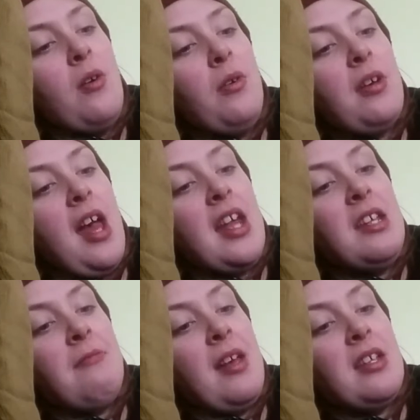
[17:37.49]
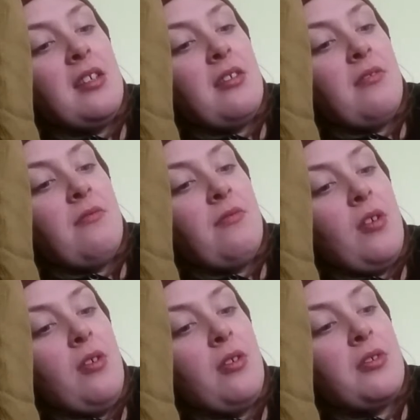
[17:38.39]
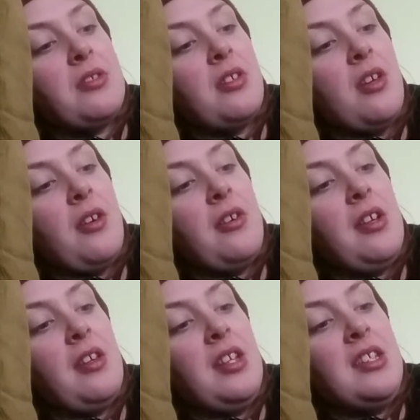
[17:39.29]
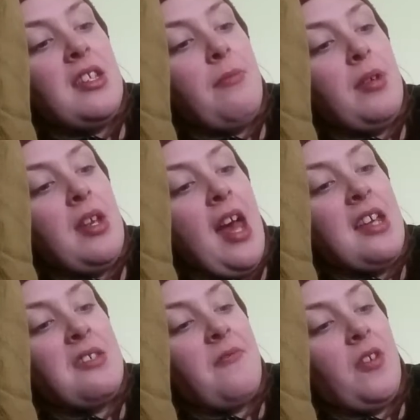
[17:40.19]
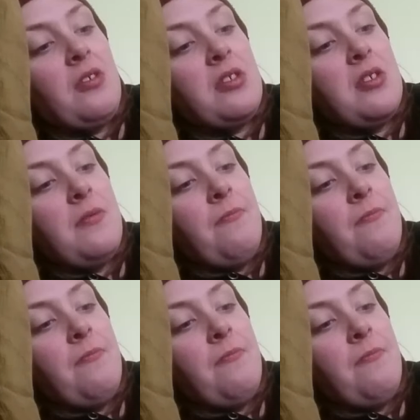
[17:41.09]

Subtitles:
or at any rate hers, could at least have been asked first.